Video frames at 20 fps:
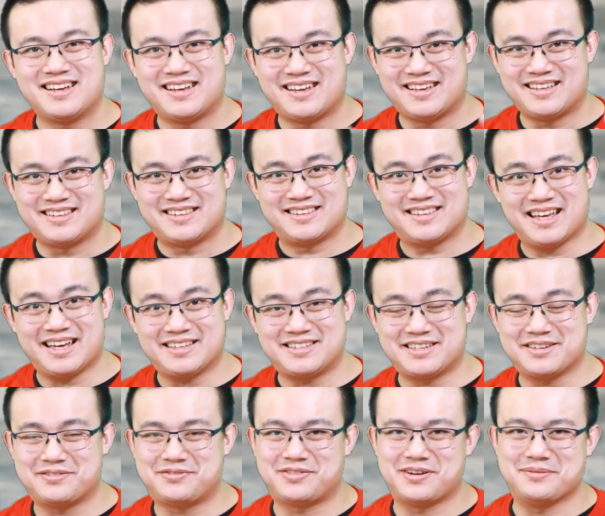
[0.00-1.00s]
That's
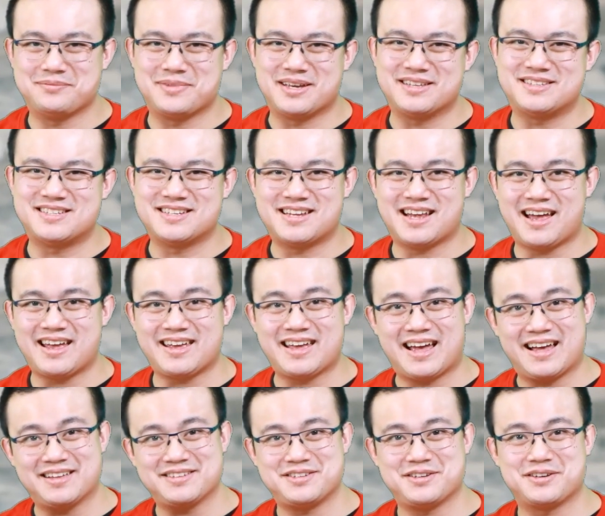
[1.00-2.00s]
it from me today.
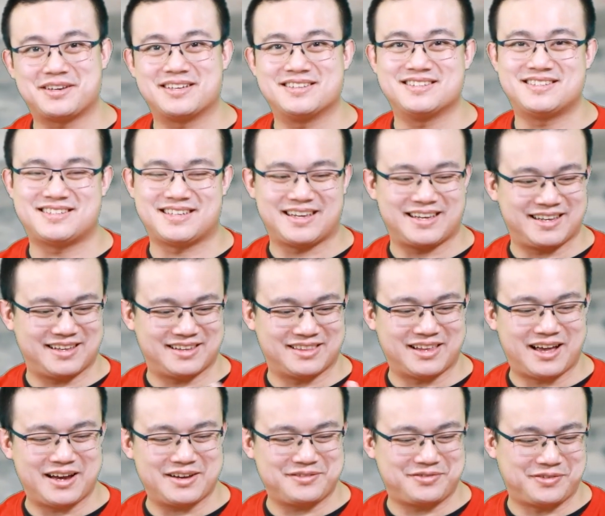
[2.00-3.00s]
As you can see,
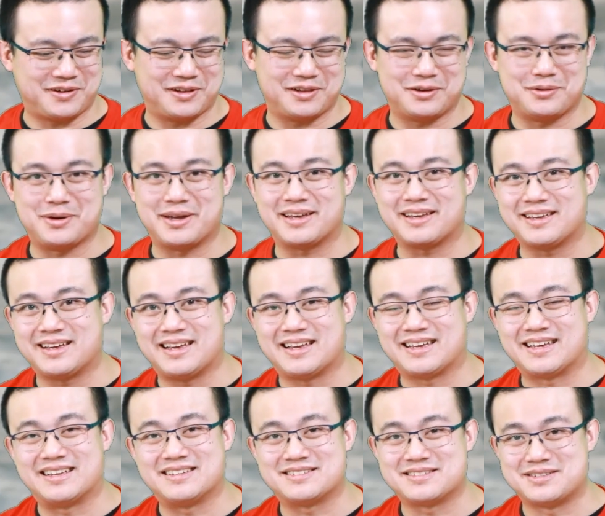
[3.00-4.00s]
line following
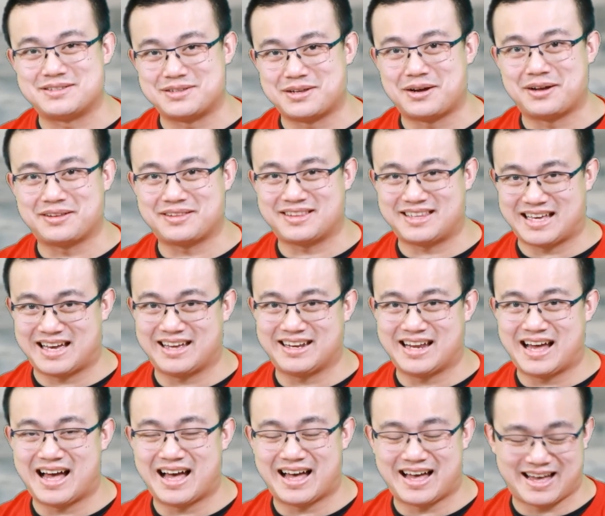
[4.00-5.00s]
is not that
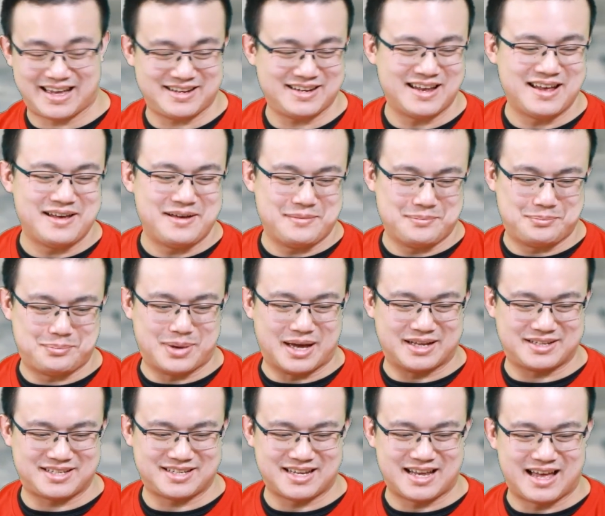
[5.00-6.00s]
hard,
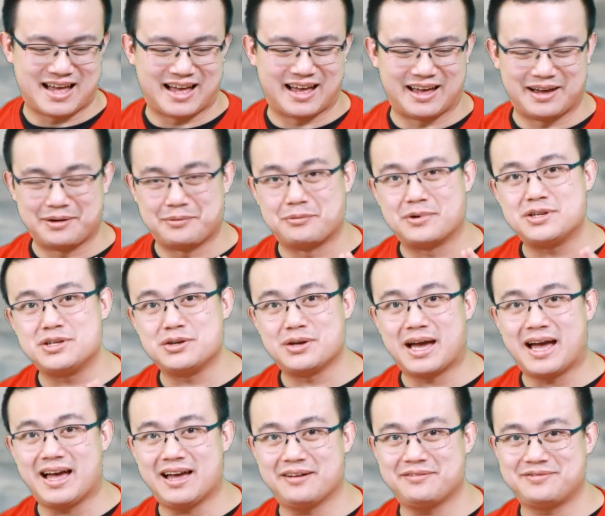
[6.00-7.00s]
but when you
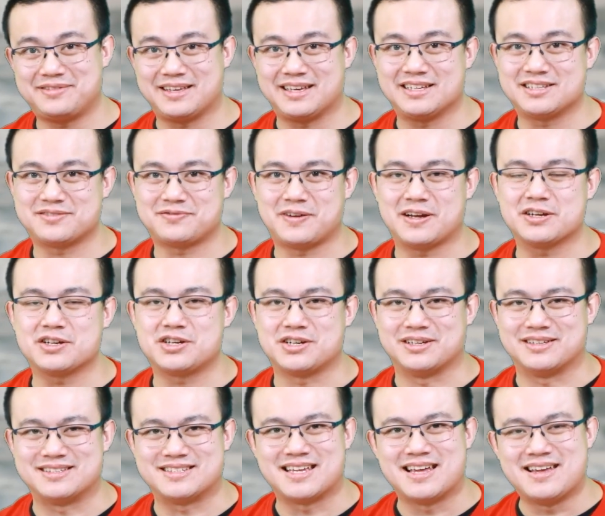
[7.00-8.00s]
have these
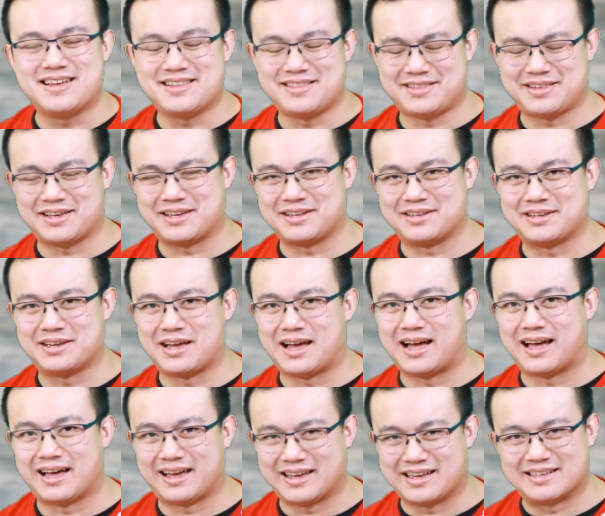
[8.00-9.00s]
functions, then
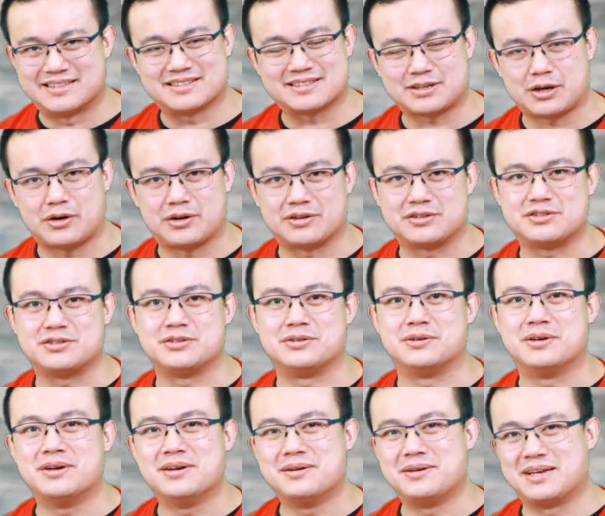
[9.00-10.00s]
it's going
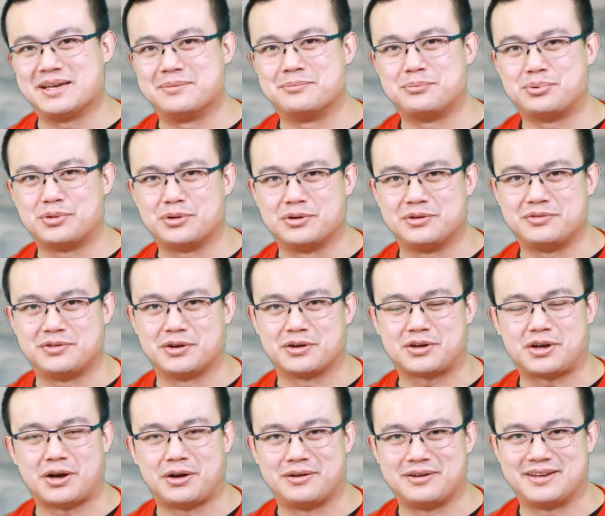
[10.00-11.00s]
to improve your
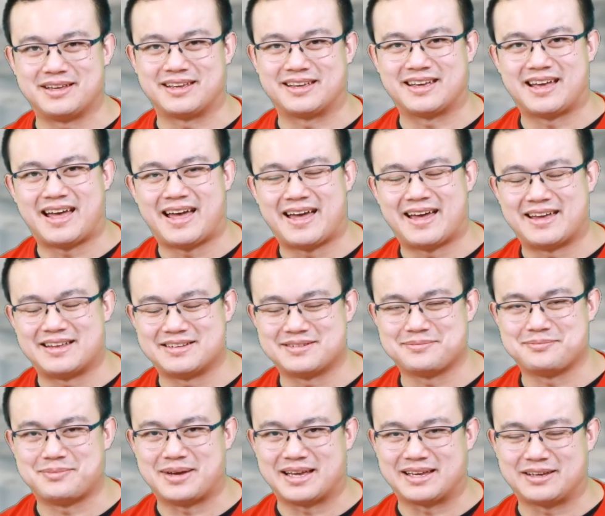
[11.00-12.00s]
coding and
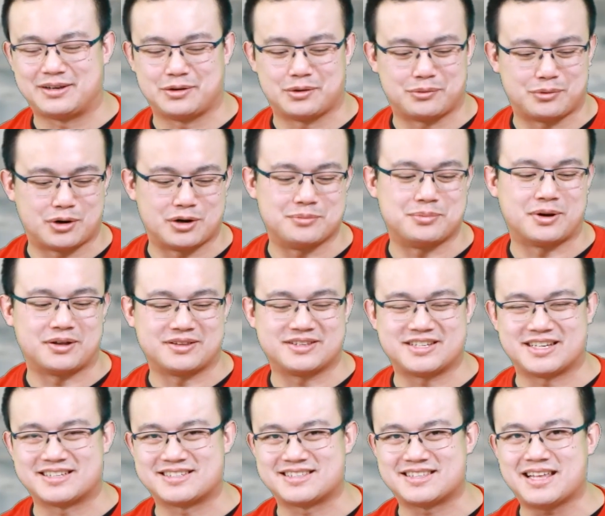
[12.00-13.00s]
make your robot
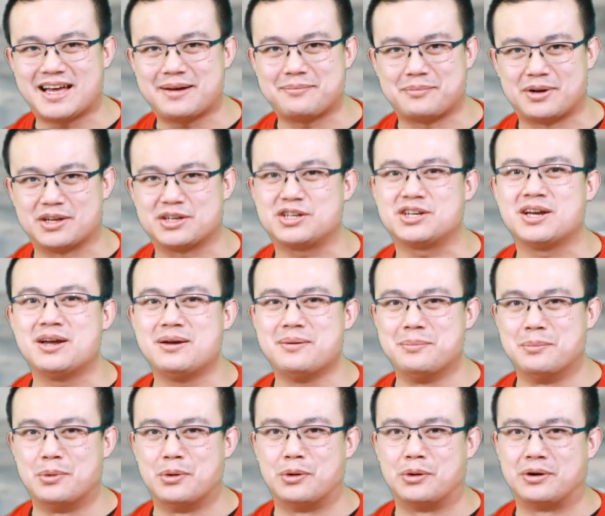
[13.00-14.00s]
just that much
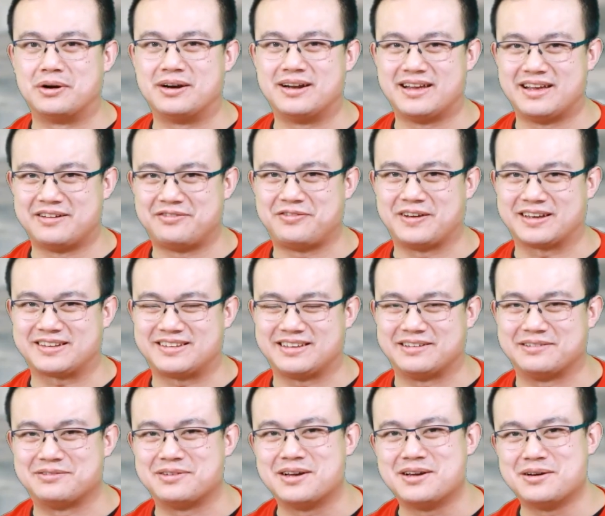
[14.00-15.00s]
more
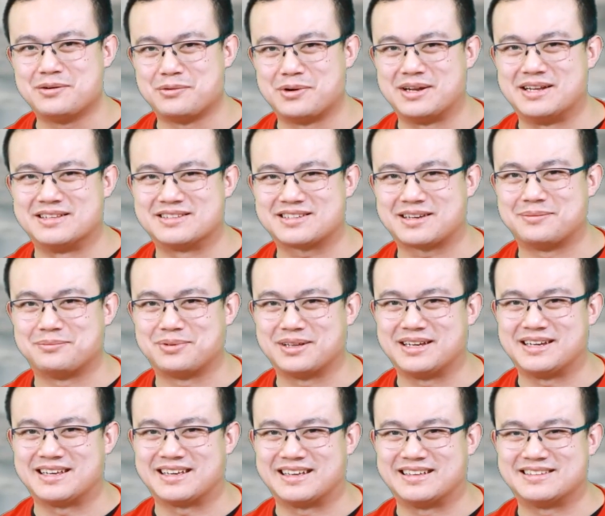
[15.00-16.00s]
effective when it's
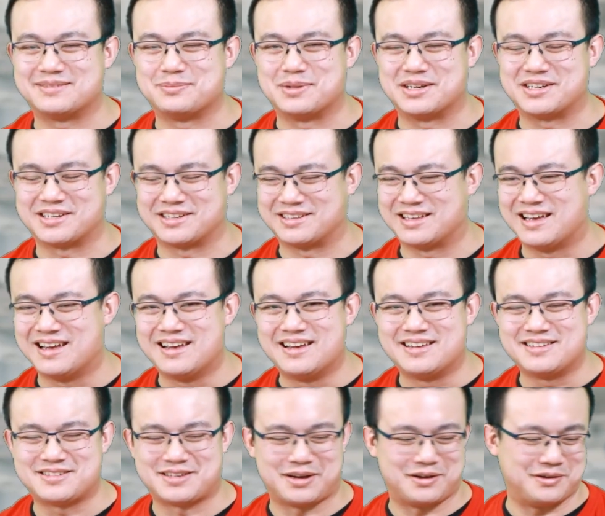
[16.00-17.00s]
completing its mission.
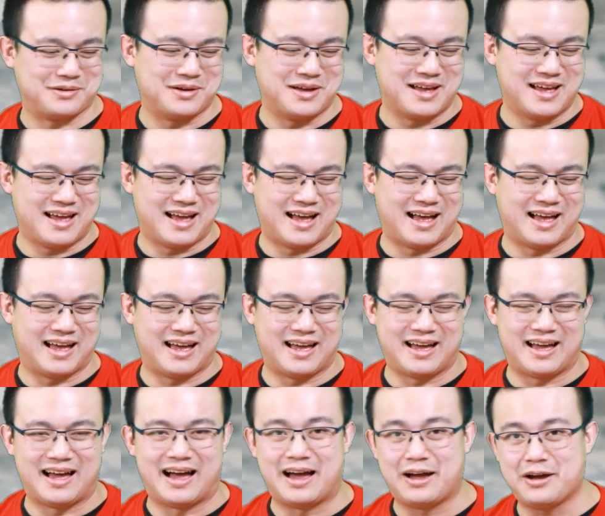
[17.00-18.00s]
So
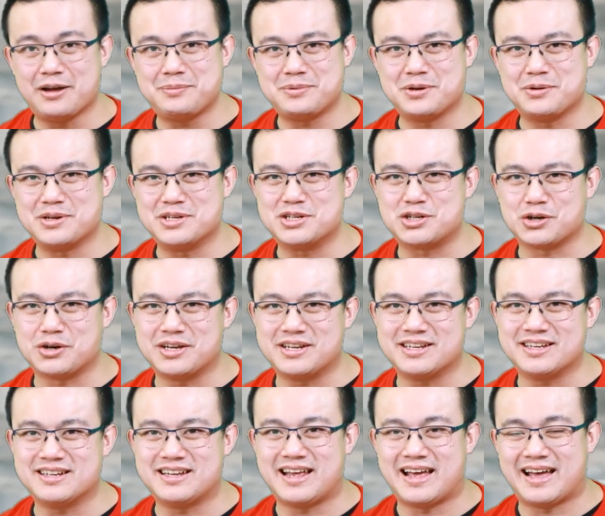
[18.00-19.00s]
I hope you enjoyed
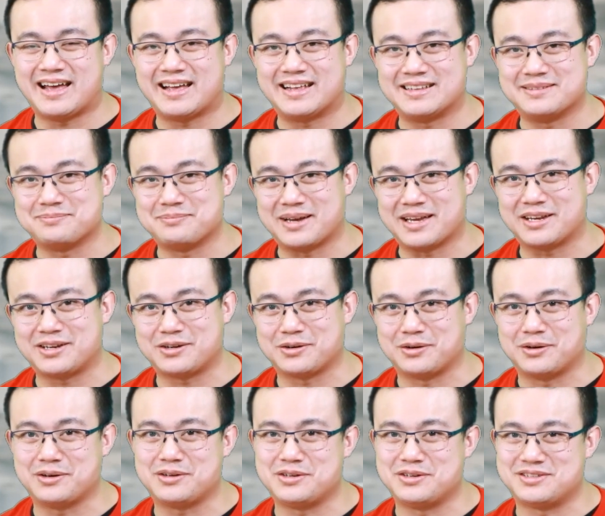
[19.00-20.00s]
it, and make
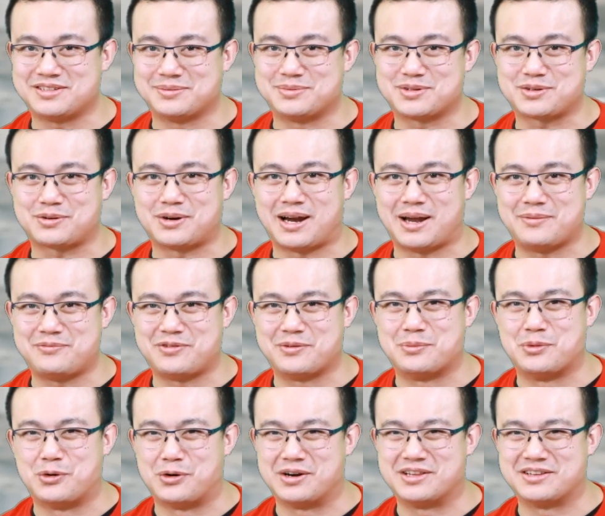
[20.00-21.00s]
sure you subscribe for
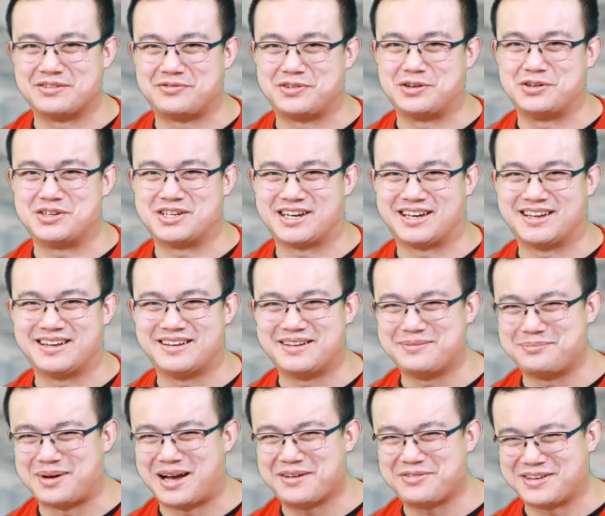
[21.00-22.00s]
more in the future.
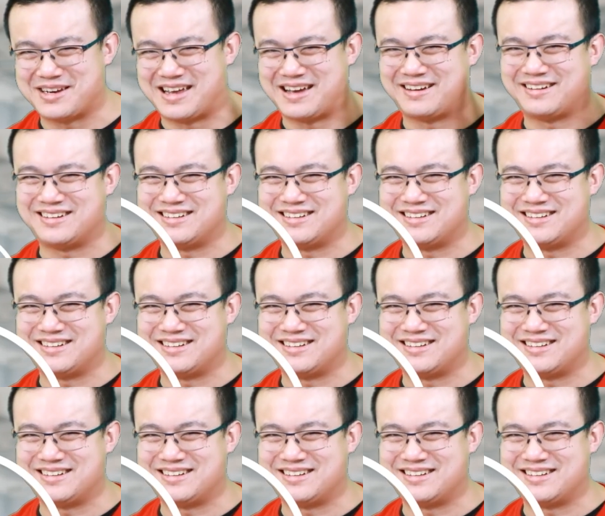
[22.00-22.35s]
Bye for now.